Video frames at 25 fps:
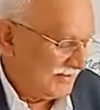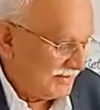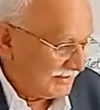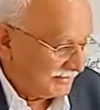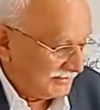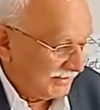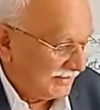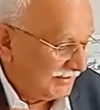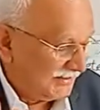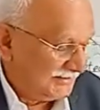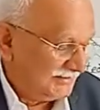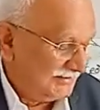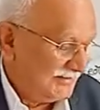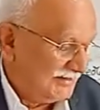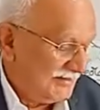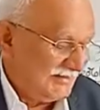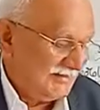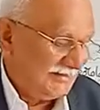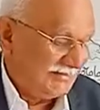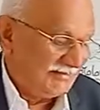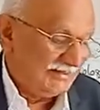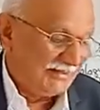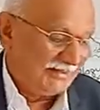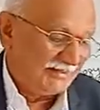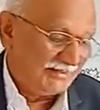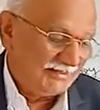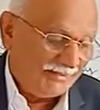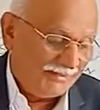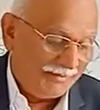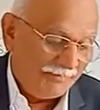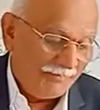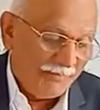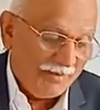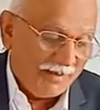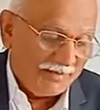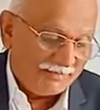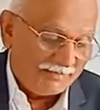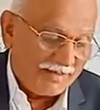Third thing is that
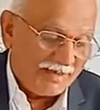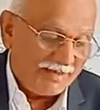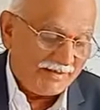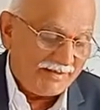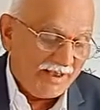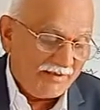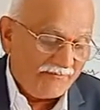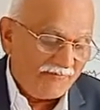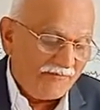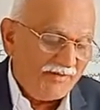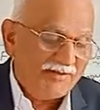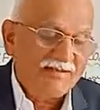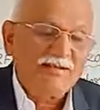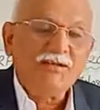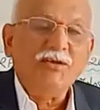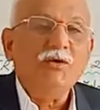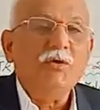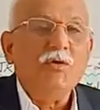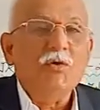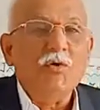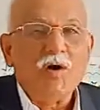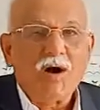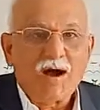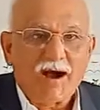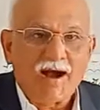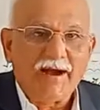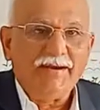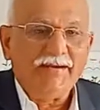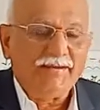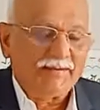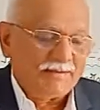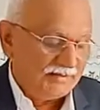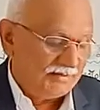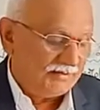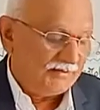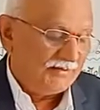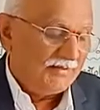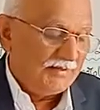the effective
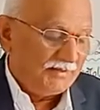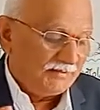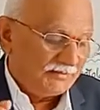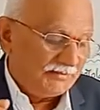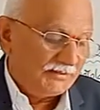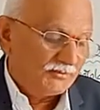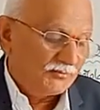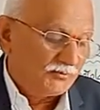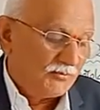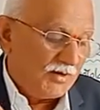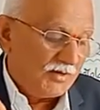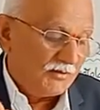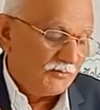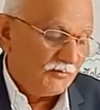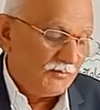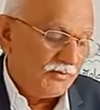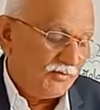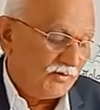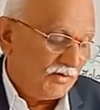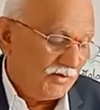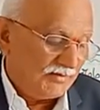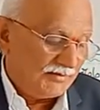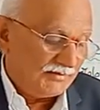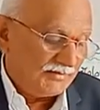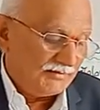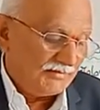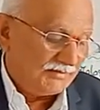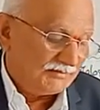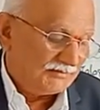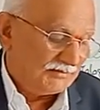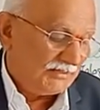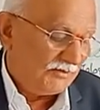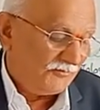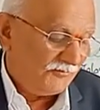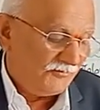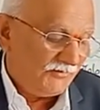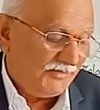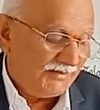height, that's what we call the
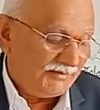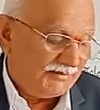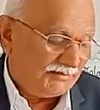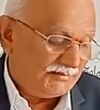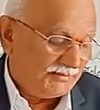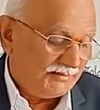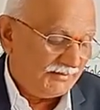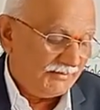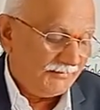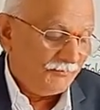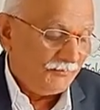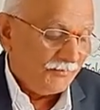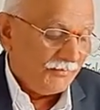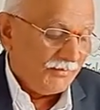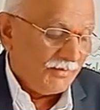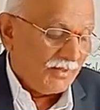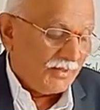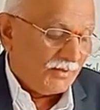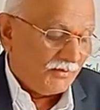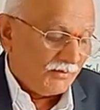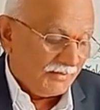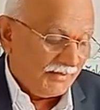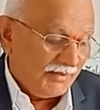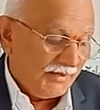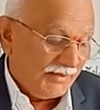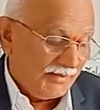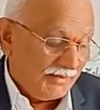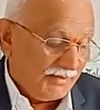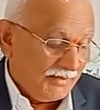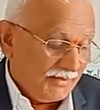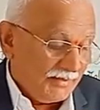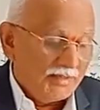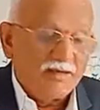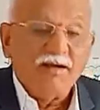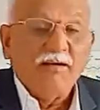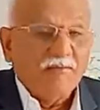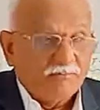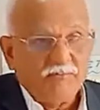surface,
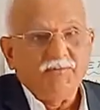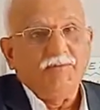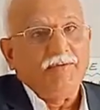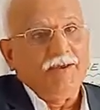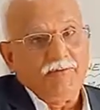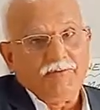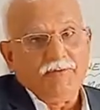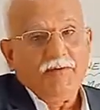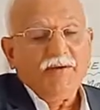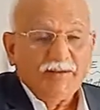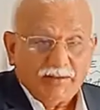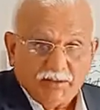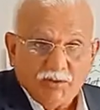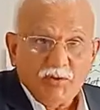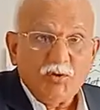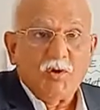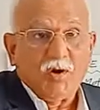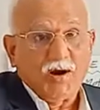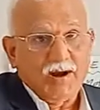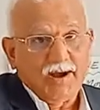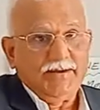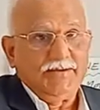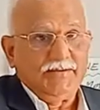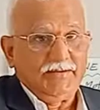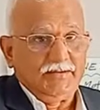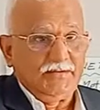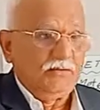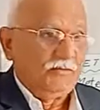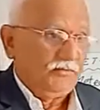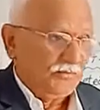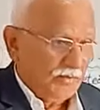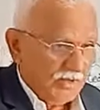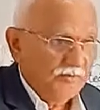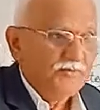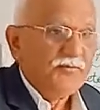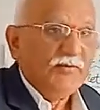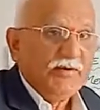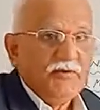effective height
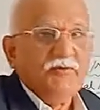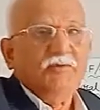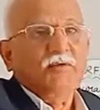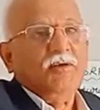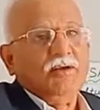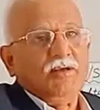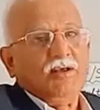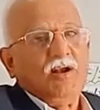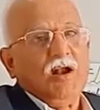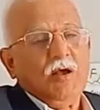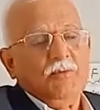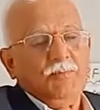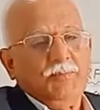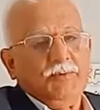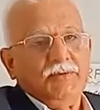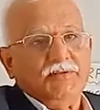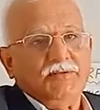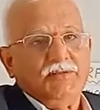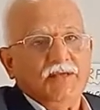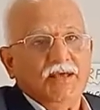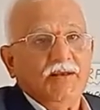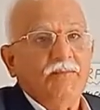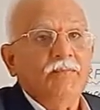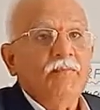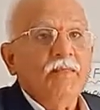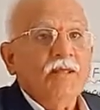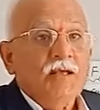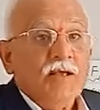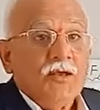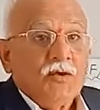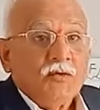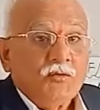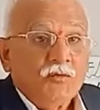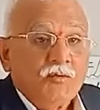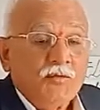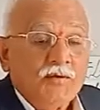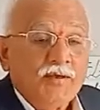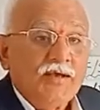if a crop is there,
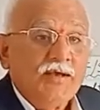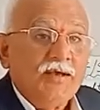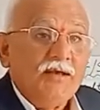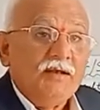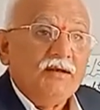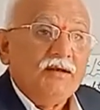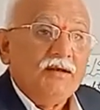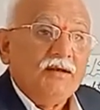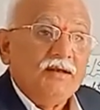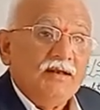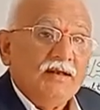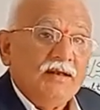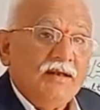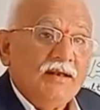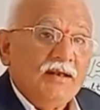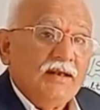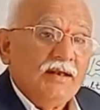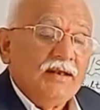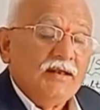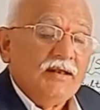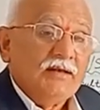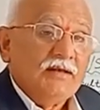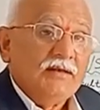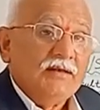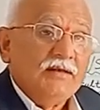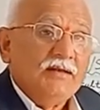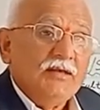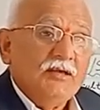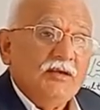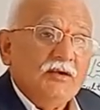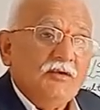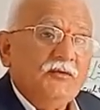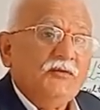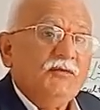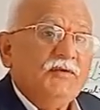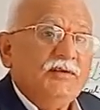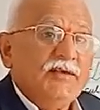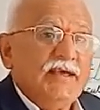where
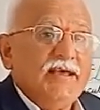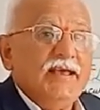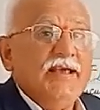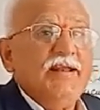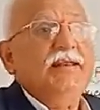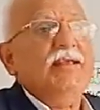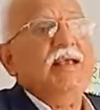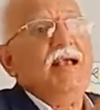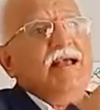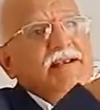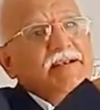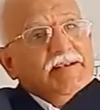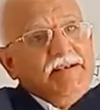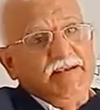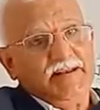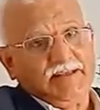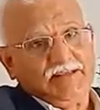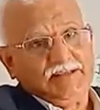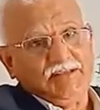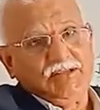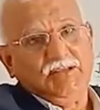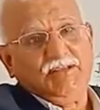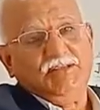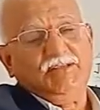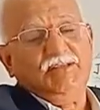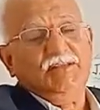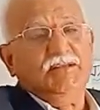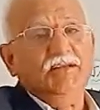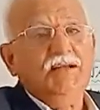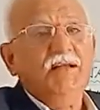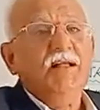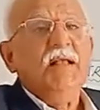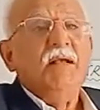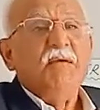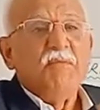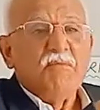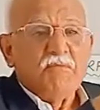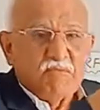leaf area index is
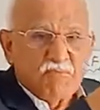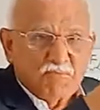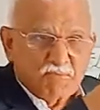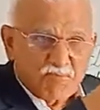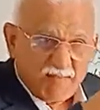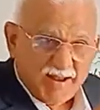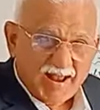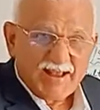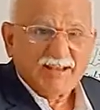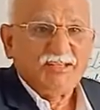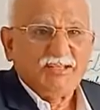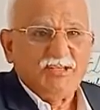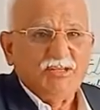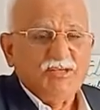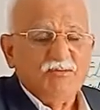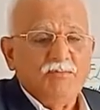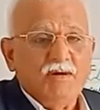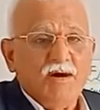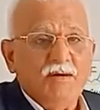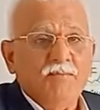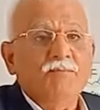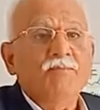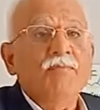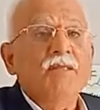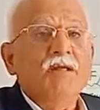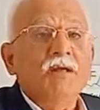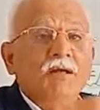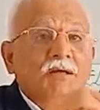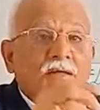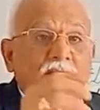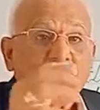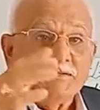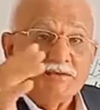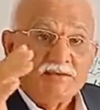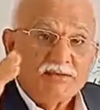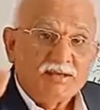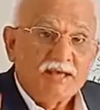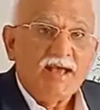maximum,
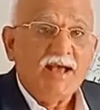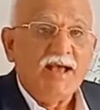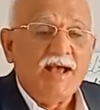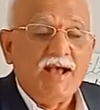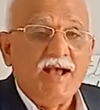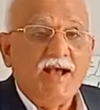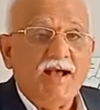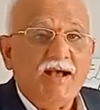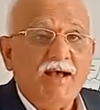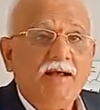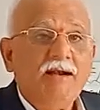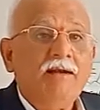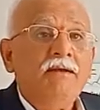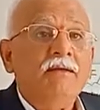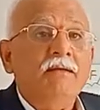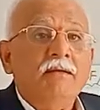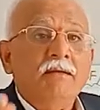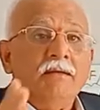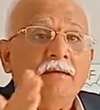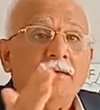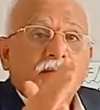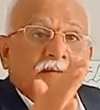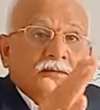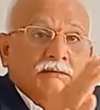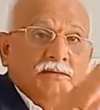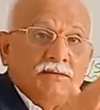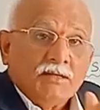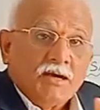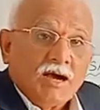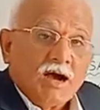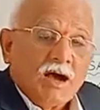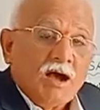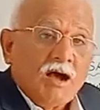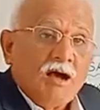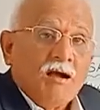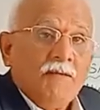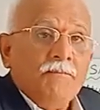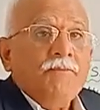there
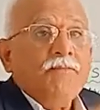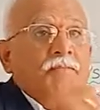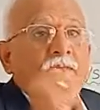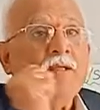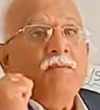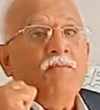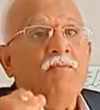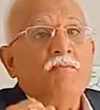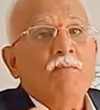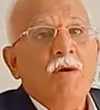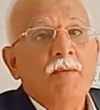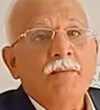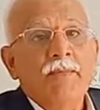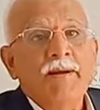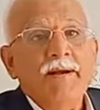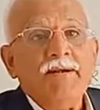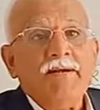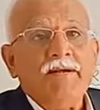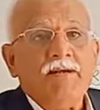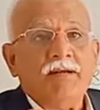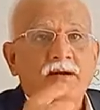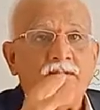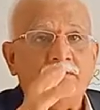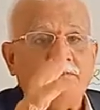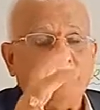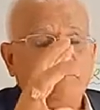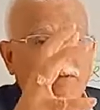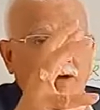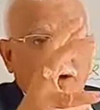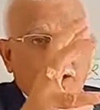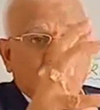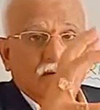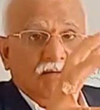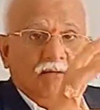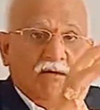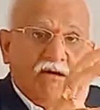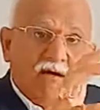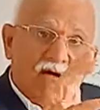the momentum
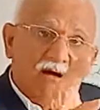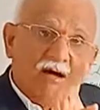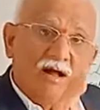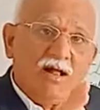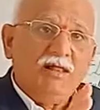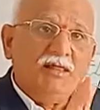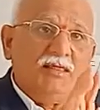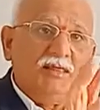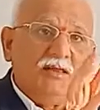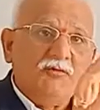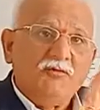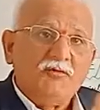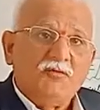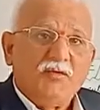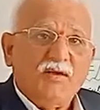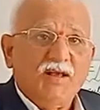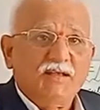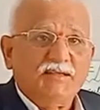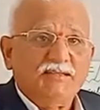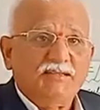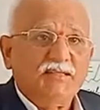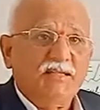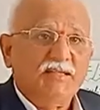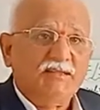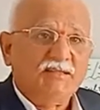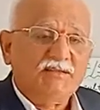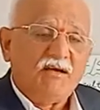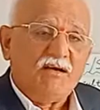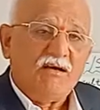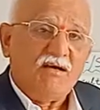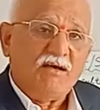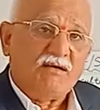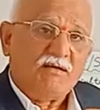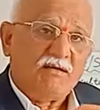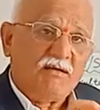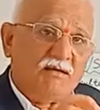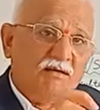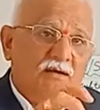or all the fluxes
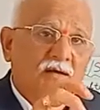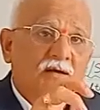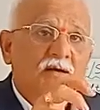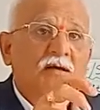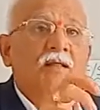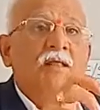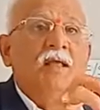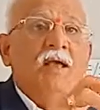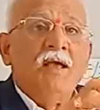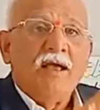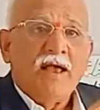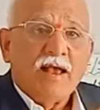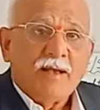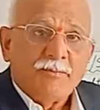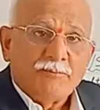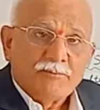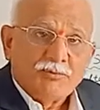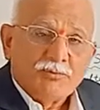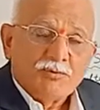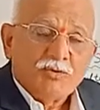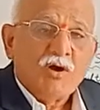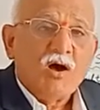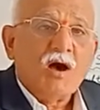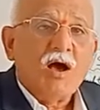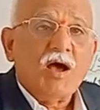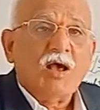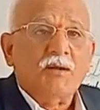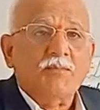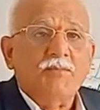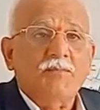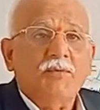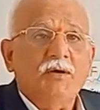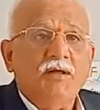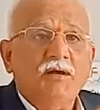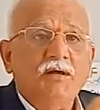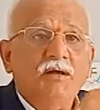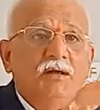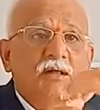are
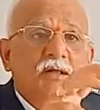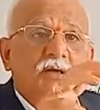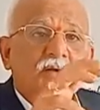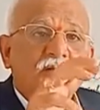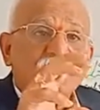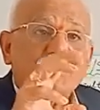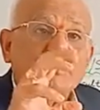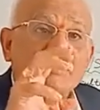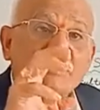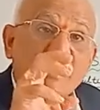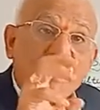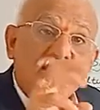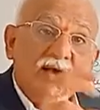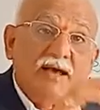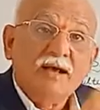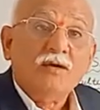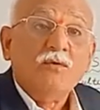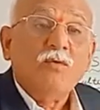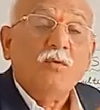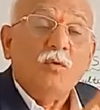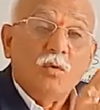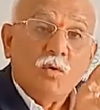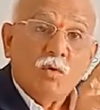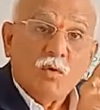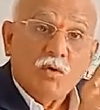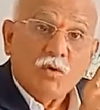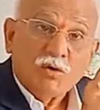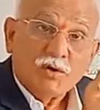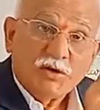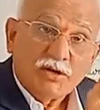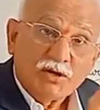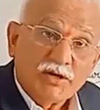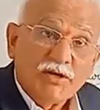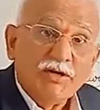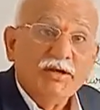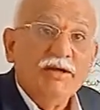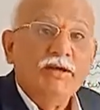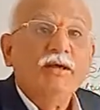absorbed there
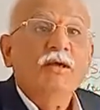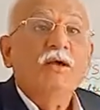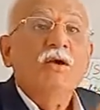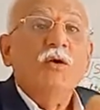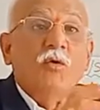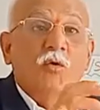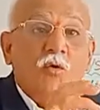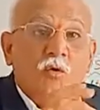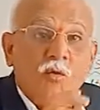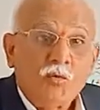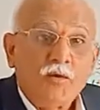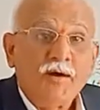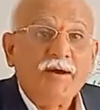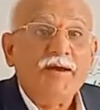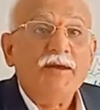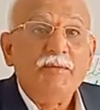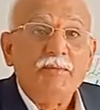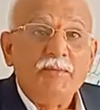only. Why?